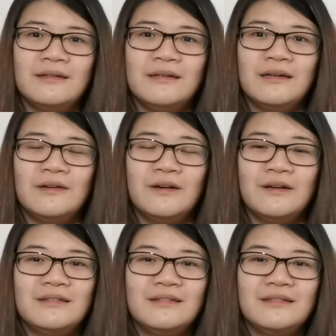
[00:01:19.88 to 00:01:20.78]

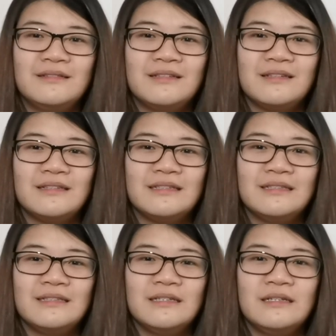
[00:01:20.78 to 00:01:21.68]

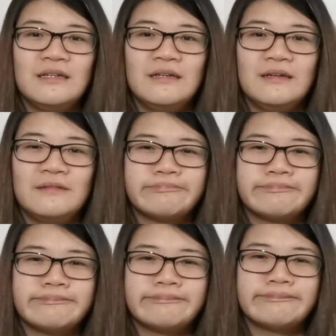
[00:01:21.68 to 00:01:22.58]

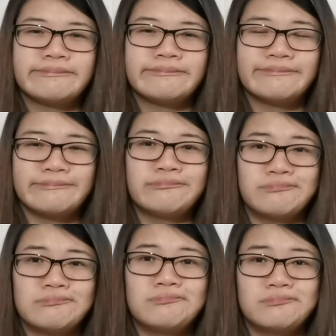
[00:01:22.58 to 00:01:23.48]

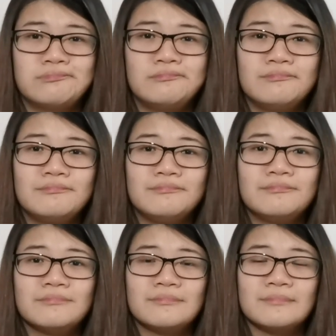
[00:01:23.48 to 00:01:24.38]

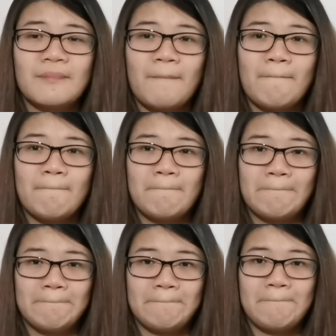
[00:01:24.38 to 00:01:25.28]

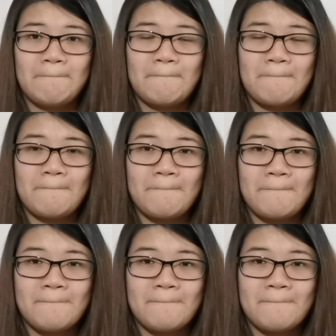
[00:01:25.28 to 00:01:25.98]
[no speech]